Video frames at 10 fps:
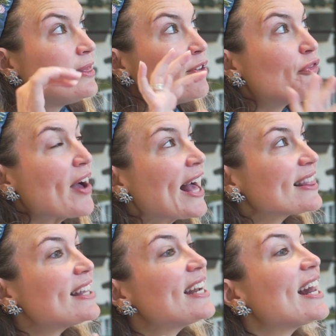The
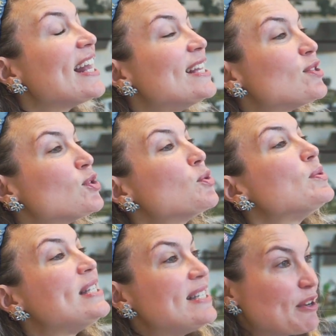fact that it is
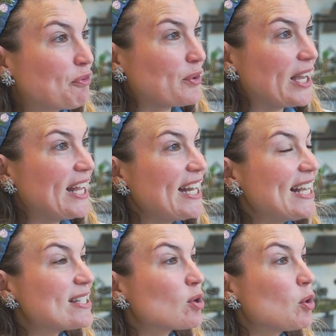so different
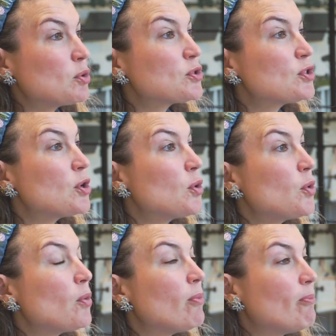is
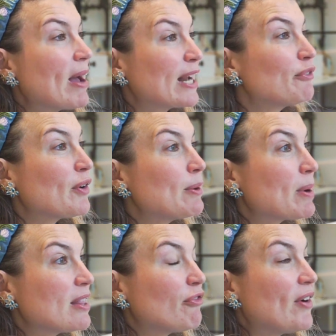also magnified
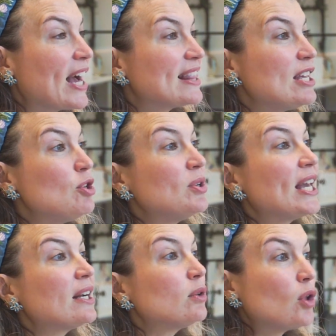by the fact that you can
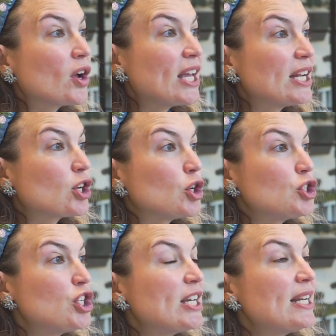get an elongated
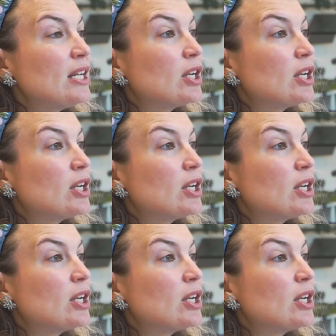cushion.